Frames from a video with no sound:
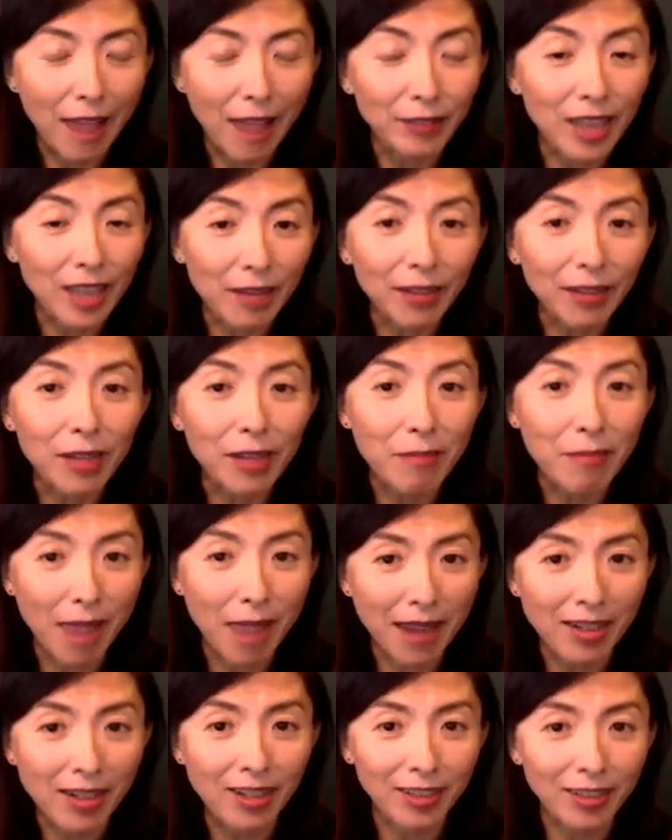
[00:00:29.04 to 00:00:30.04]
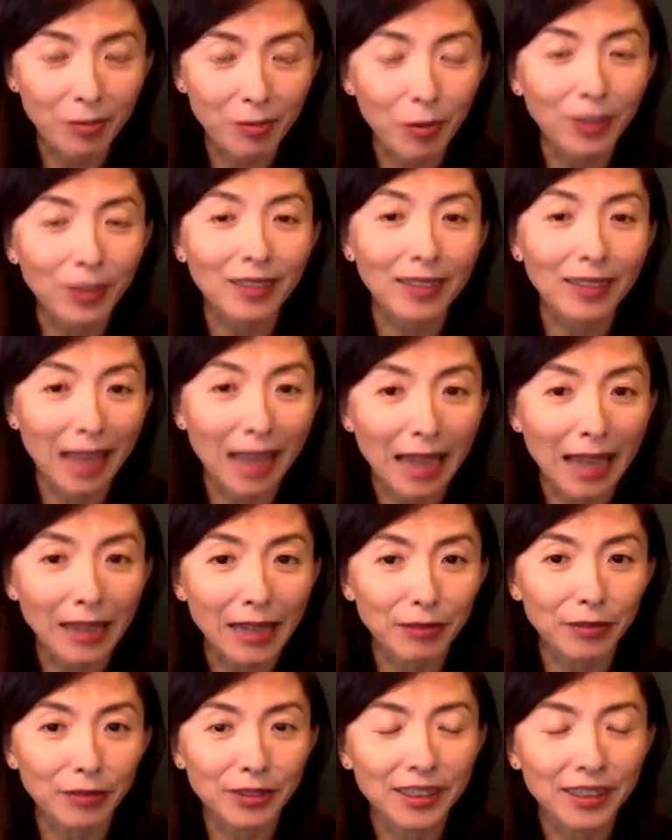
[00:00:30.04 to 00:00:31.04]
never imagined what
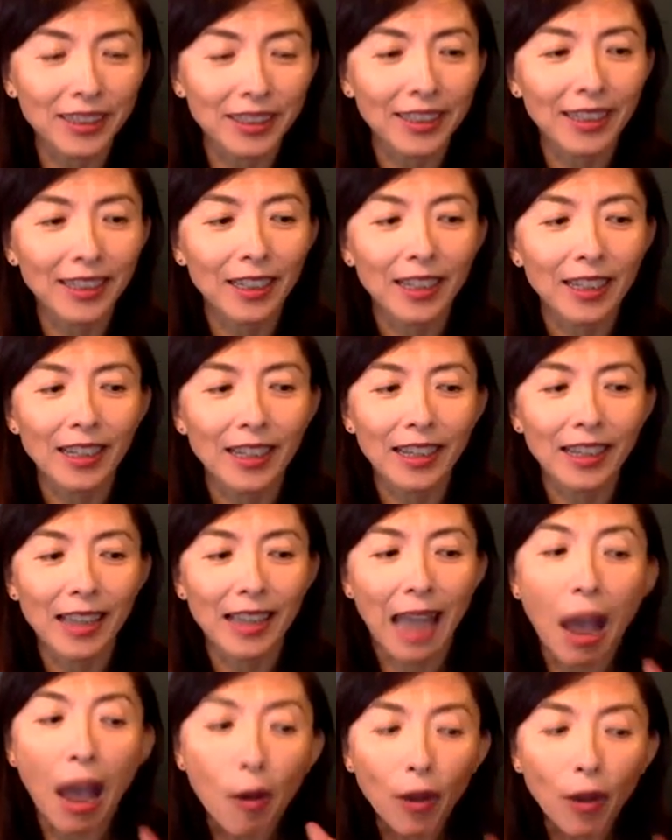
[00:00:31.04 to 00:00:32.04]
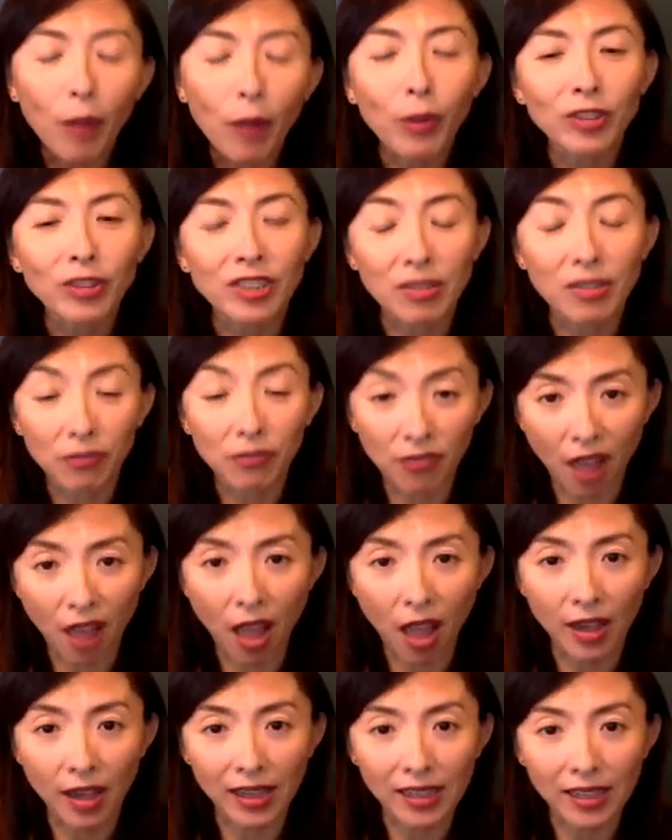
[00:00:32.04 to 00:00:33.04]
life, how it was
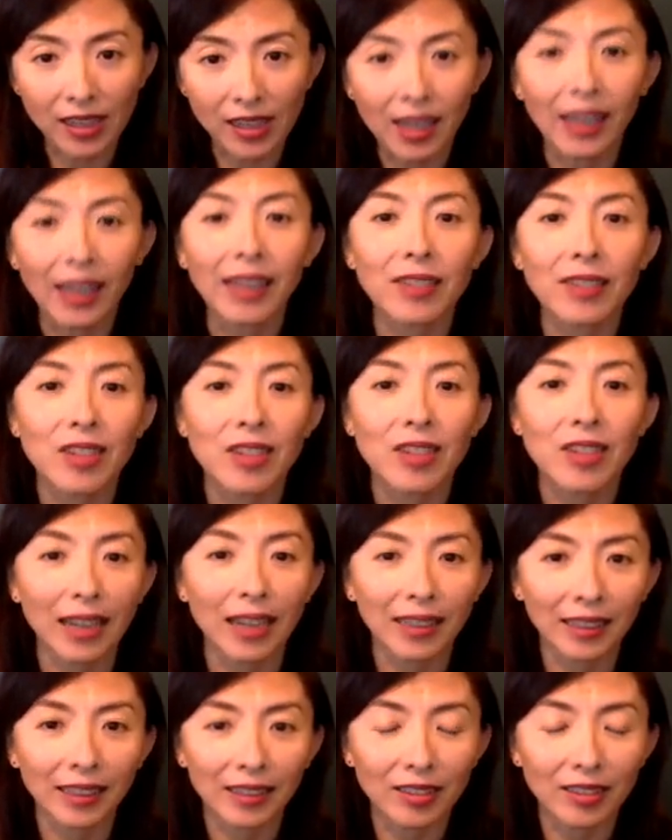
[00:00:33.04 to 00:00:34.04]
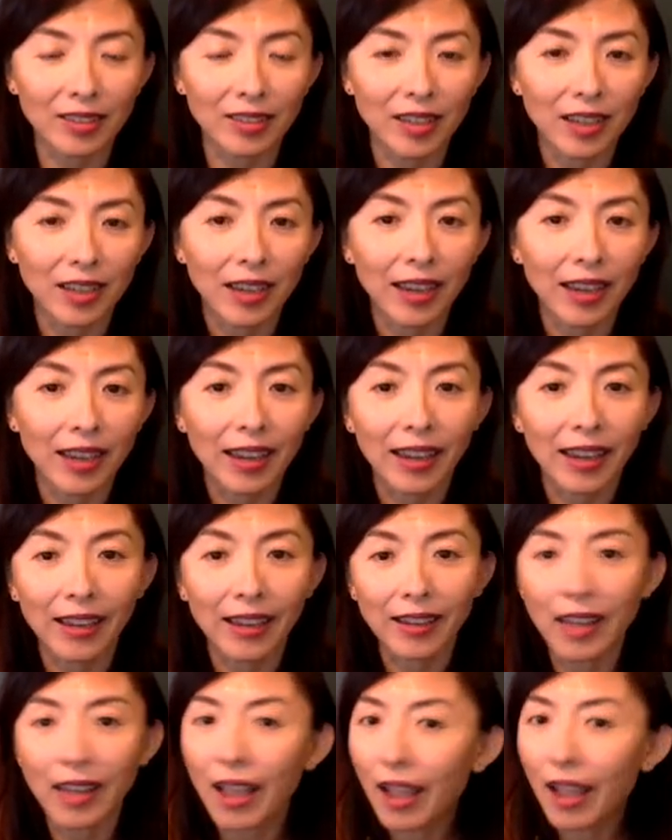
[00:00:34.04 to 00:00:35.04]
defined in Chinese.
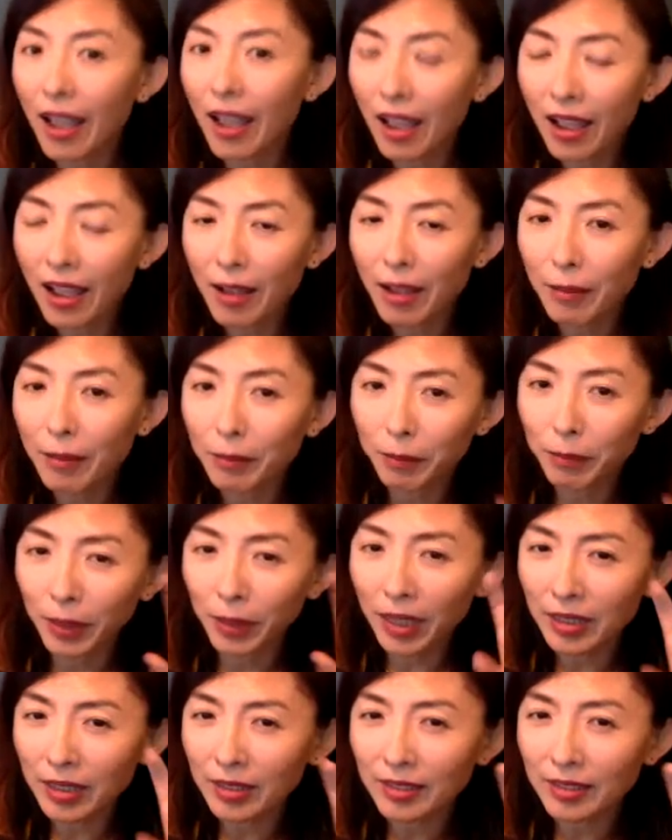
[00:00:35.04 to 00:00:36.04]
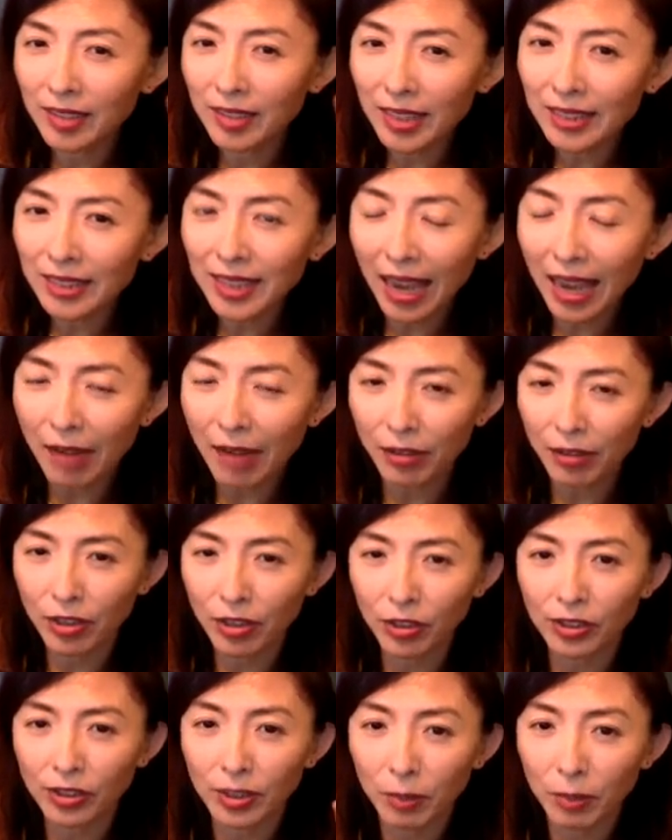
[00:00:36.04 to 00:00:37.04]
Because this
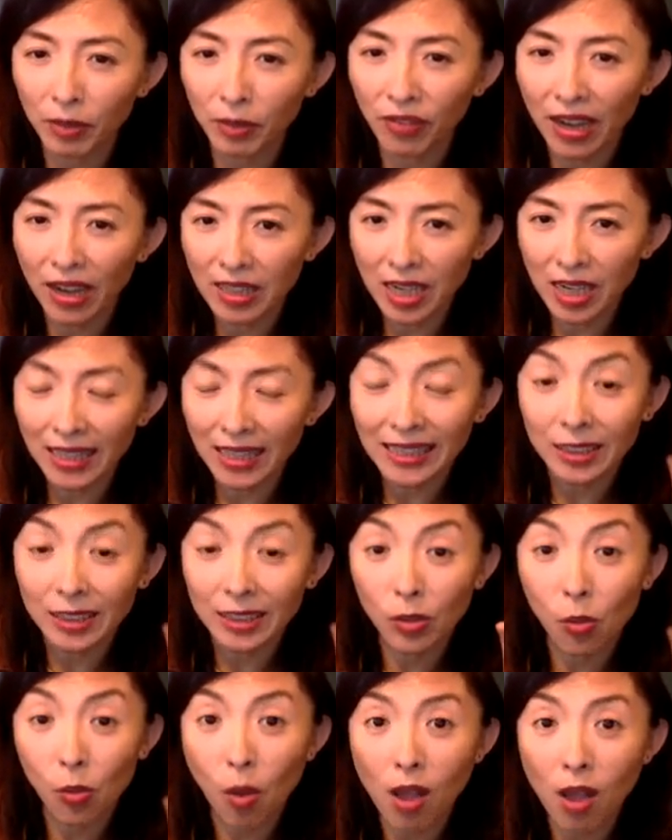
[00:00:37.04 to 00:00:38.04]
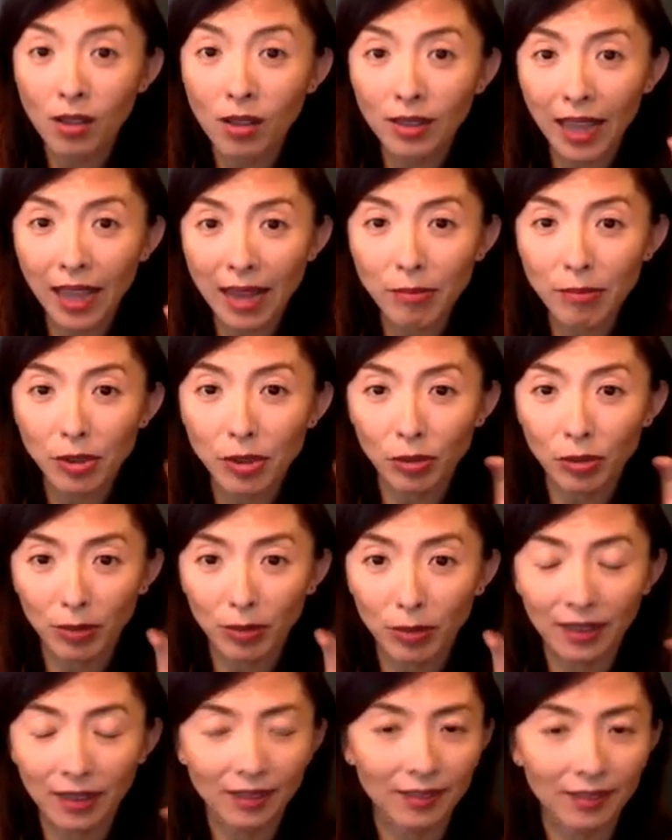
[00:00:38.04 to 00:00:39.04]
character, simplified Chinese, guang, came to
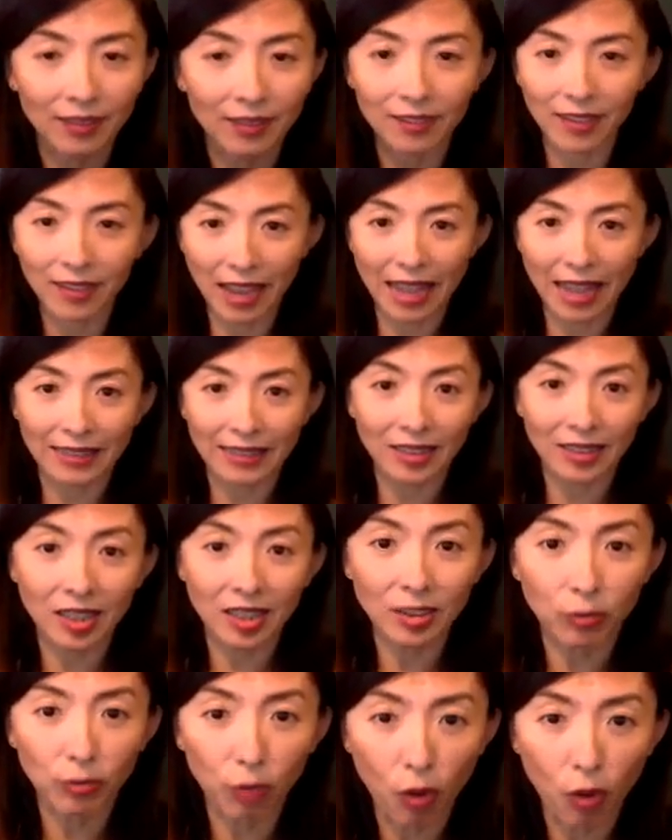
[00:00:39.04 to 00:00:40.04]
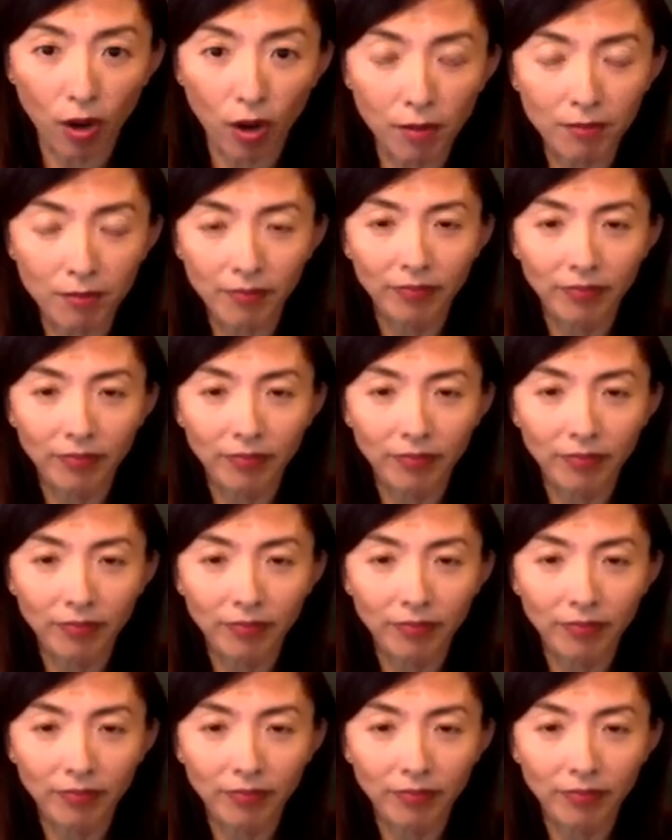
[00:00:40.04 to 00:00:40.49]
me as this form.